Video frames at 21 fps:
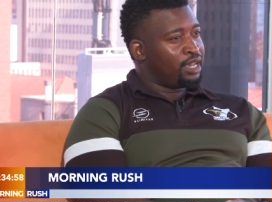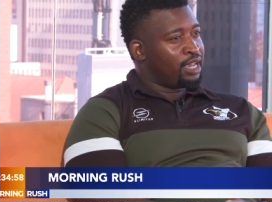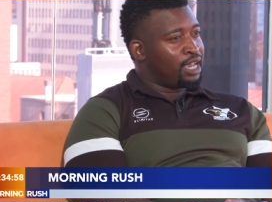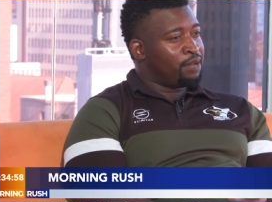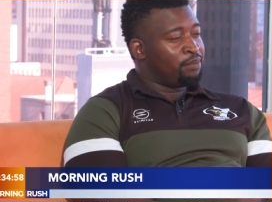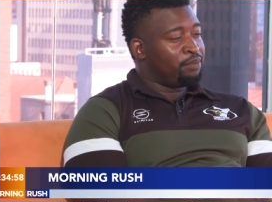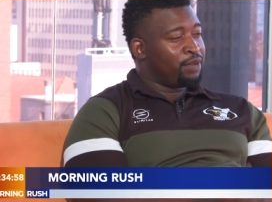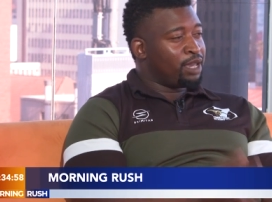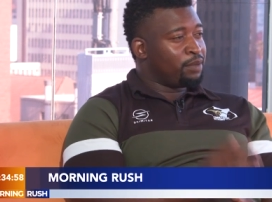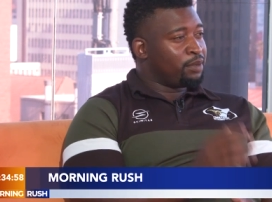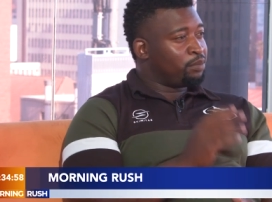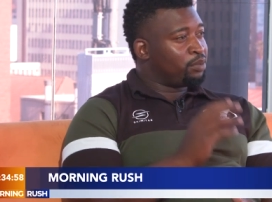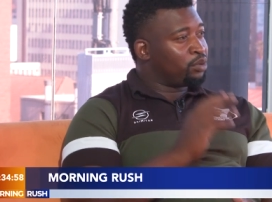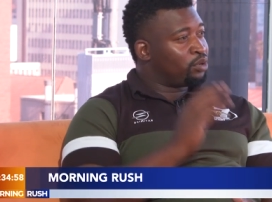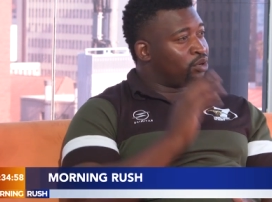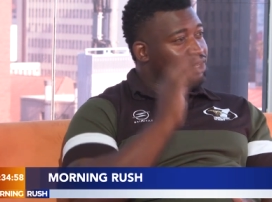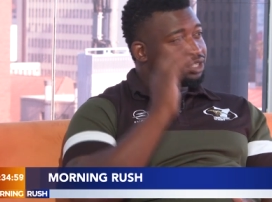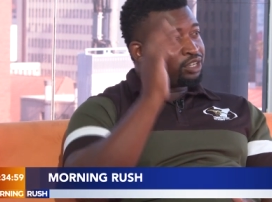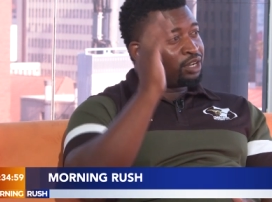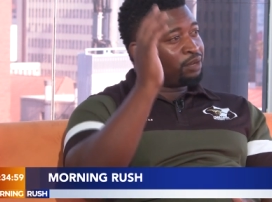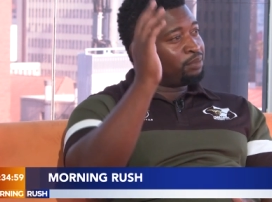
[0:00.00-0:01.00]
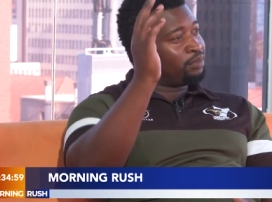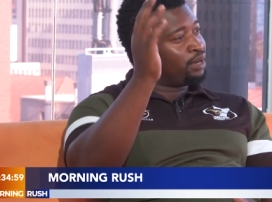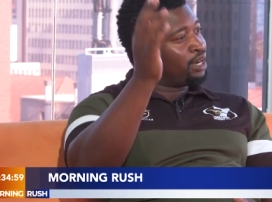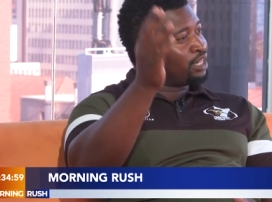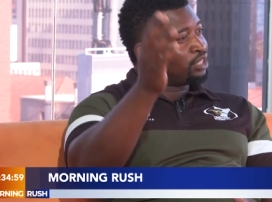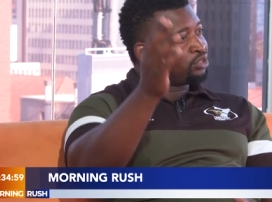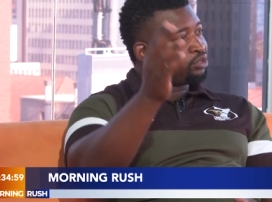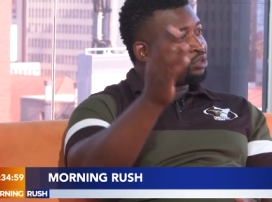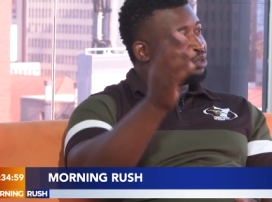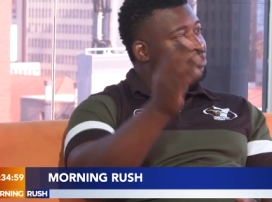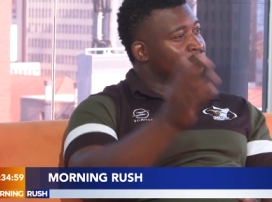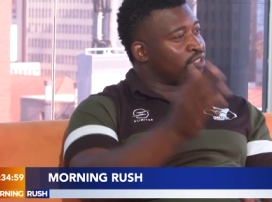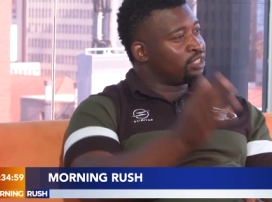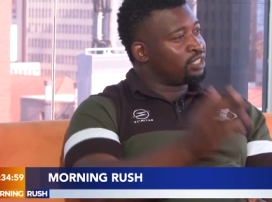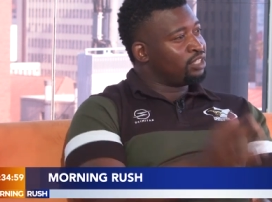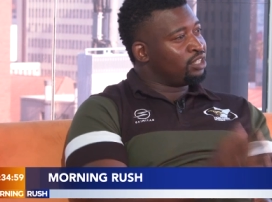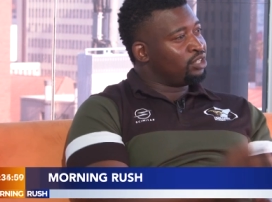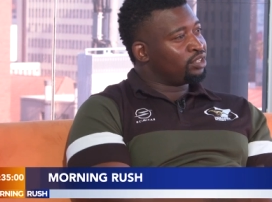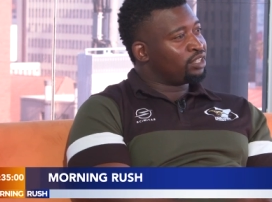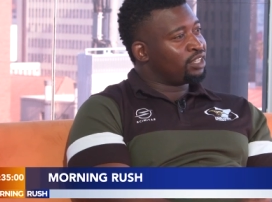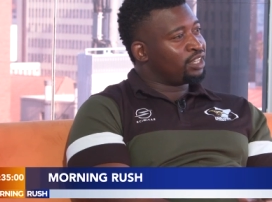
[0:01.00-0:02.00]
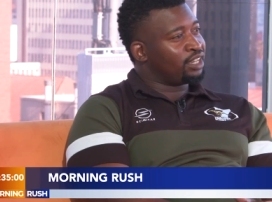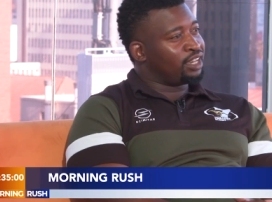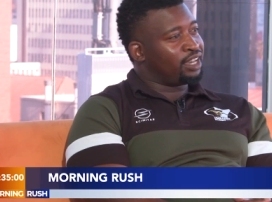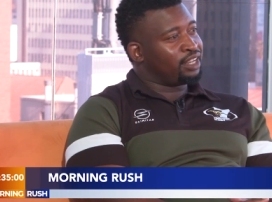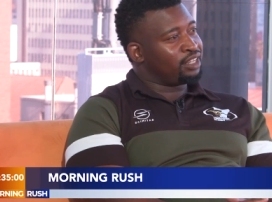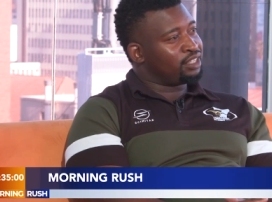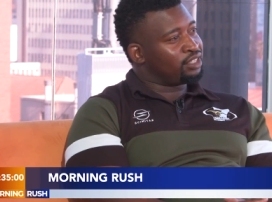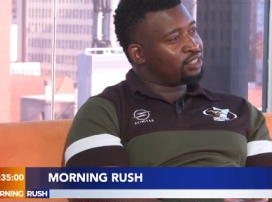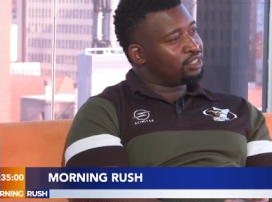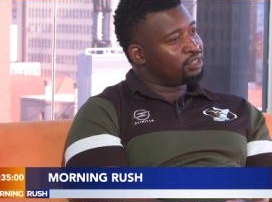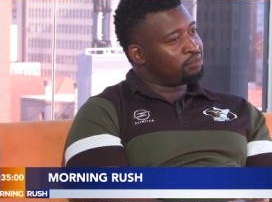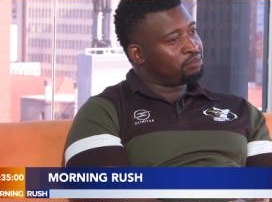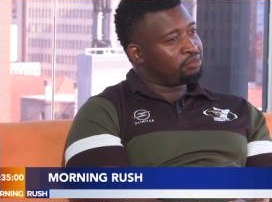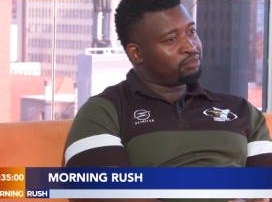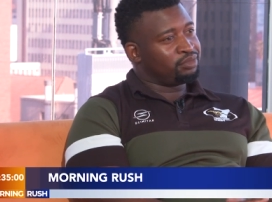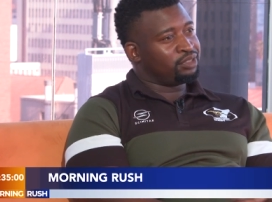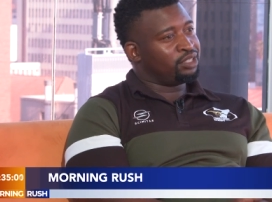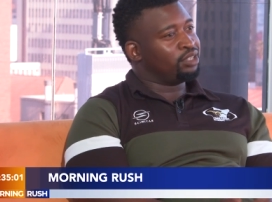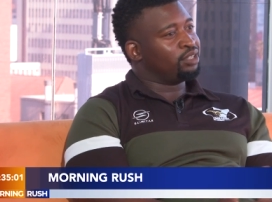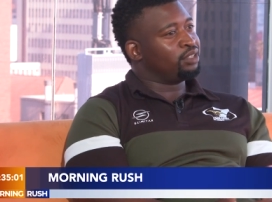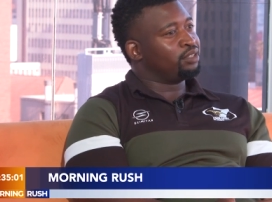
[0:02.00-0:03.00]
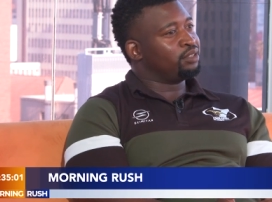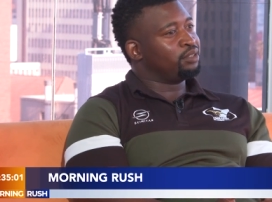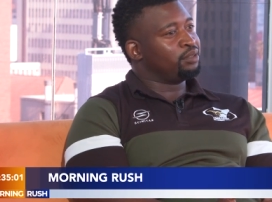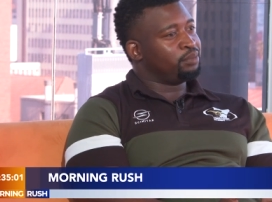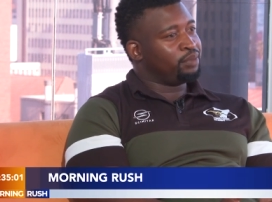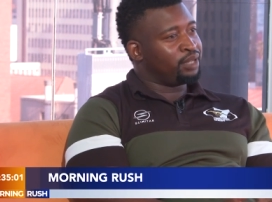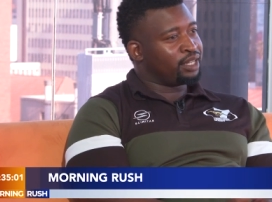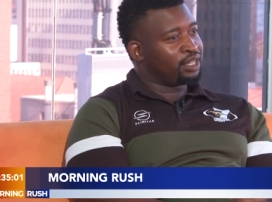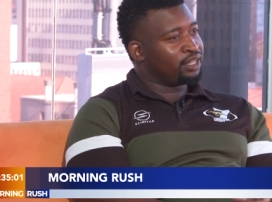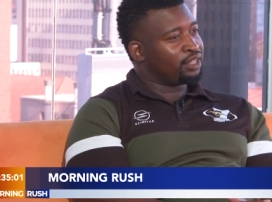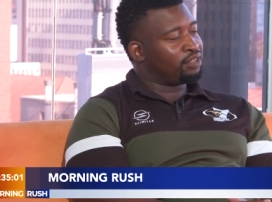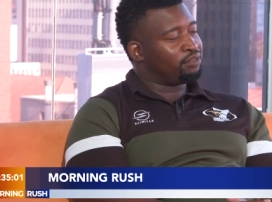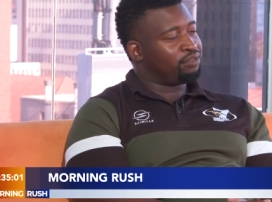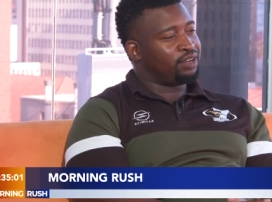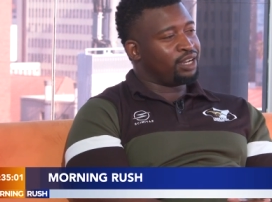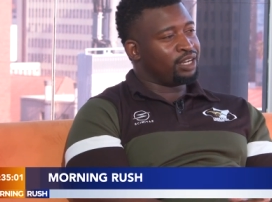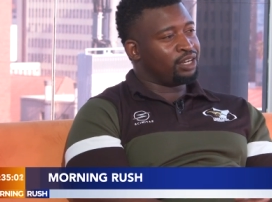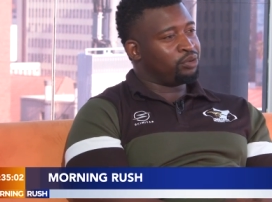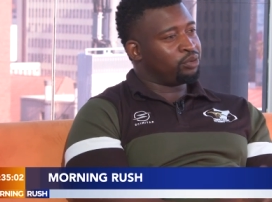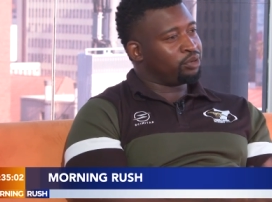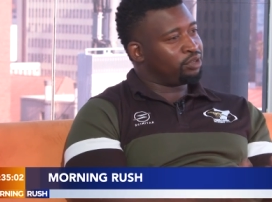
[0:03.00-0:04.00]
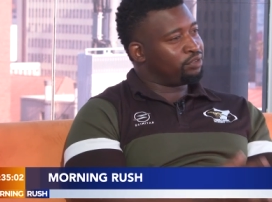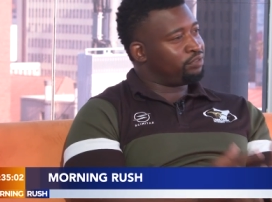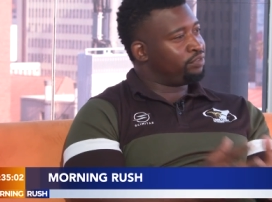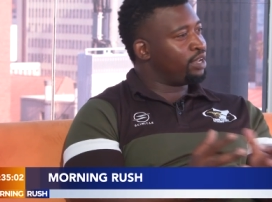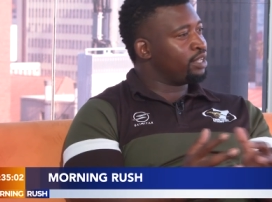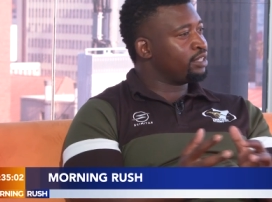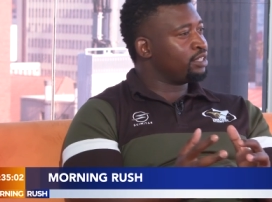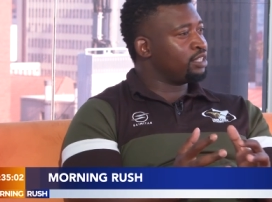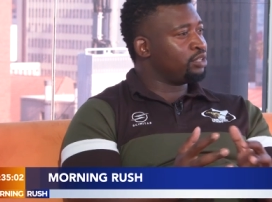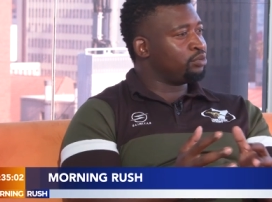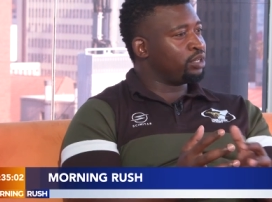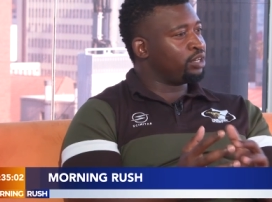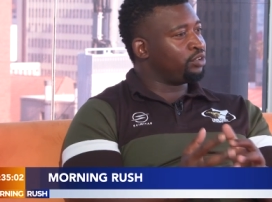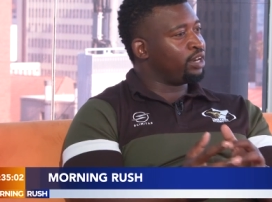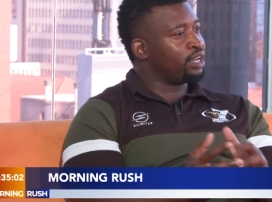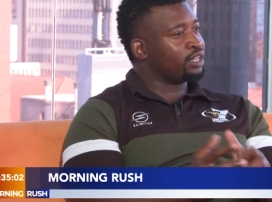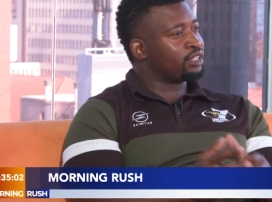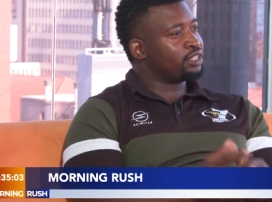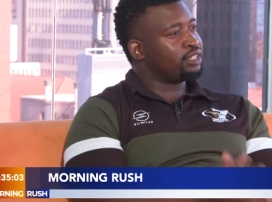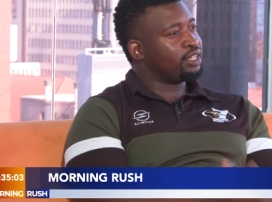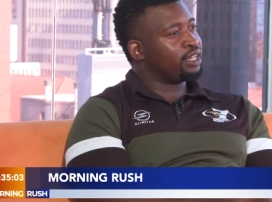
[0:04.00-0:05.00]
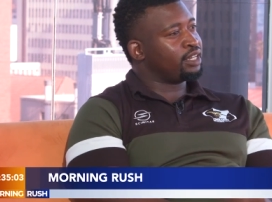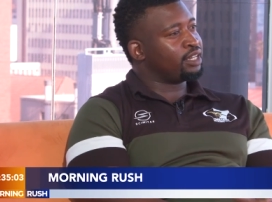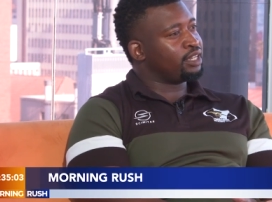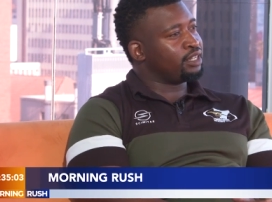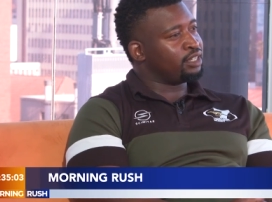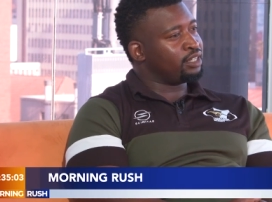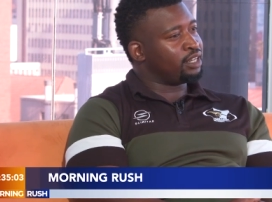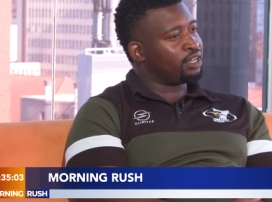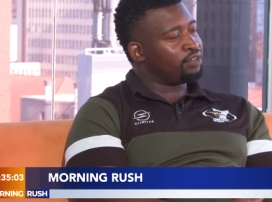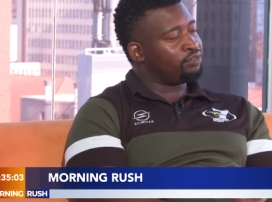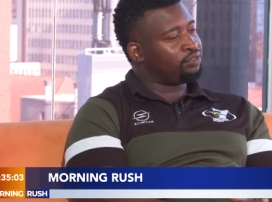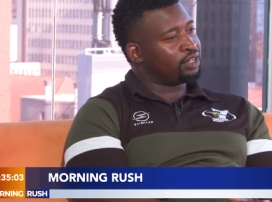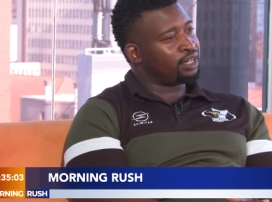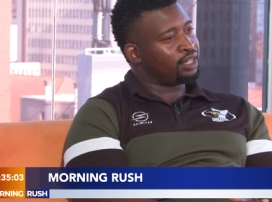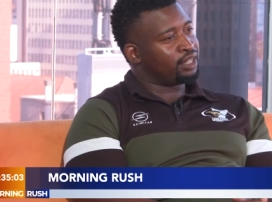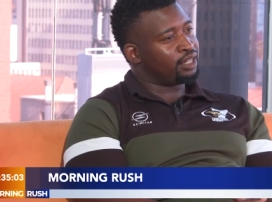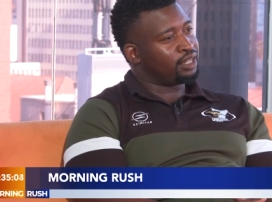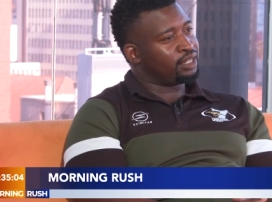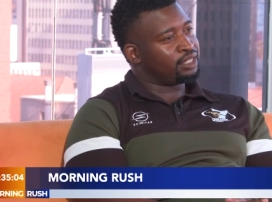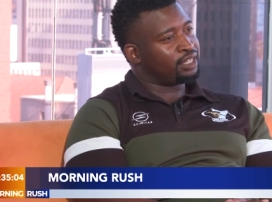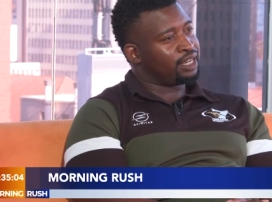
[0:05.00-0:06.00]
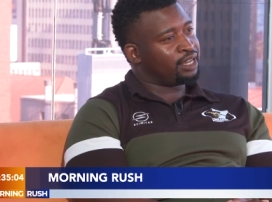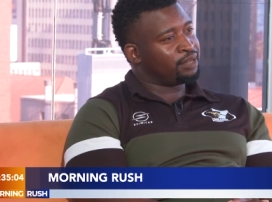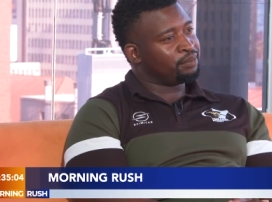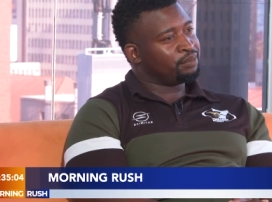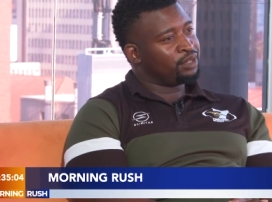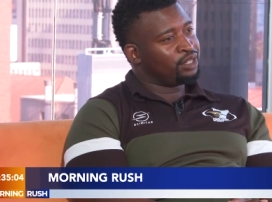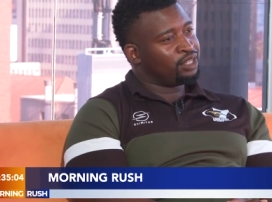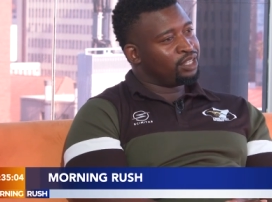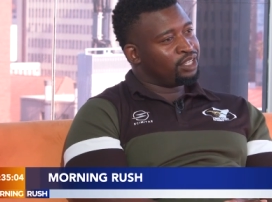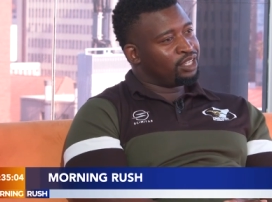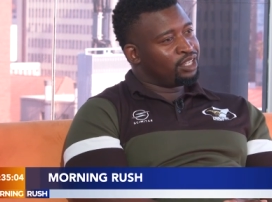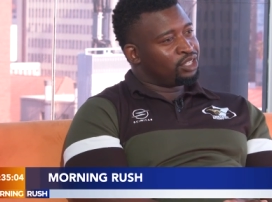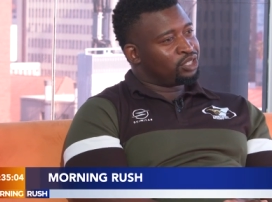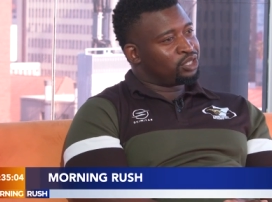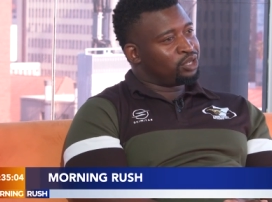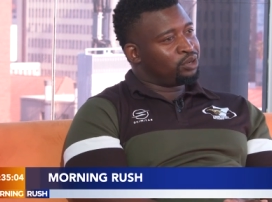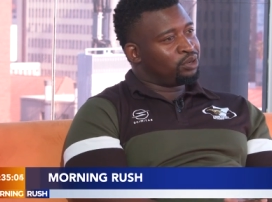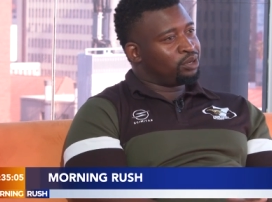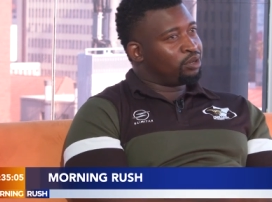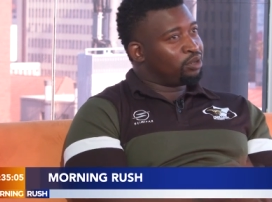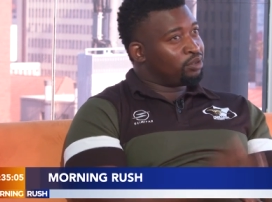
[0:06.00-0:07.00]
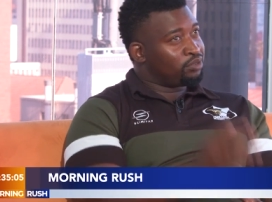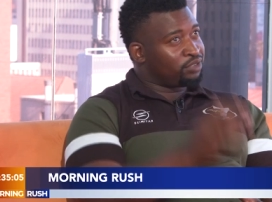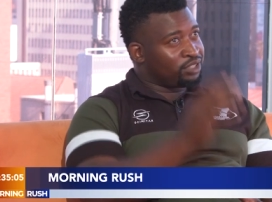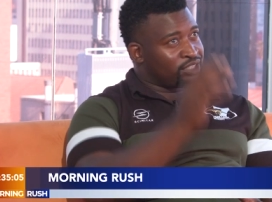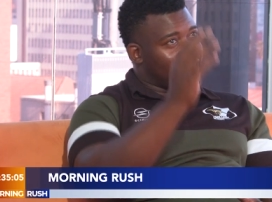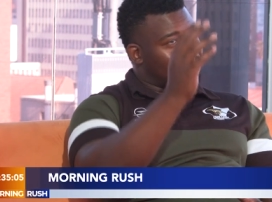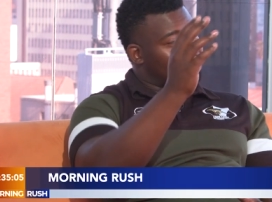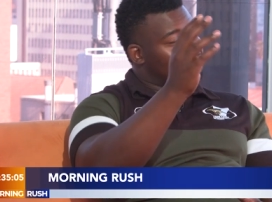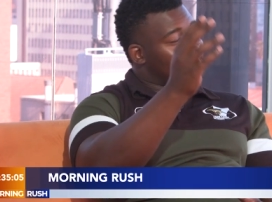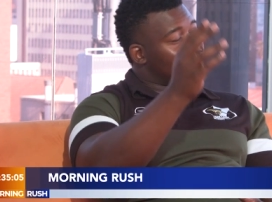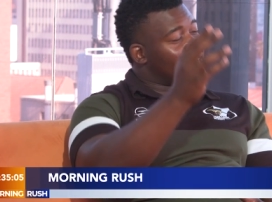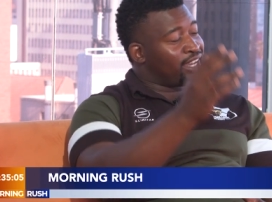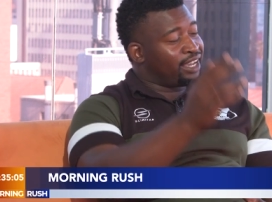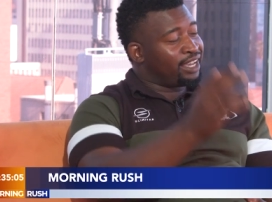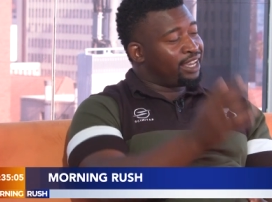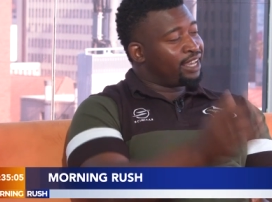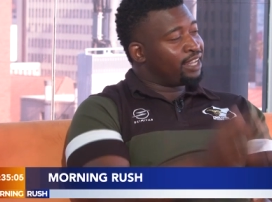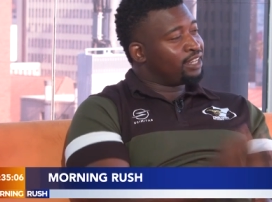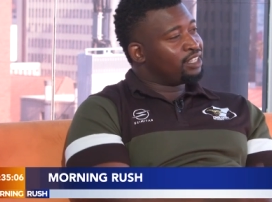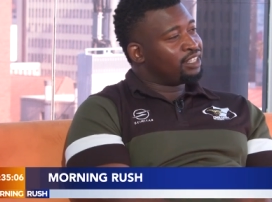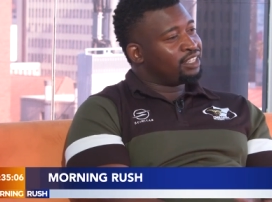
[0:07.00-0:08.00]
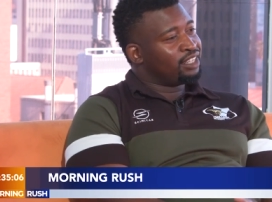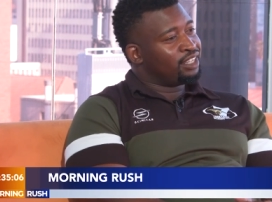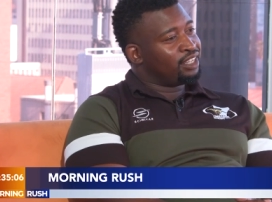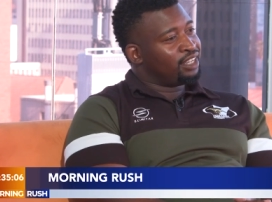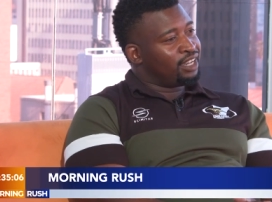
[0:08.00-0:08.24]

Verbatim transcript: and maybe because our minds were obviously looking at you know making the final, we were fancied we were ranked second in Africa at that time, so we were obviously looking ahead.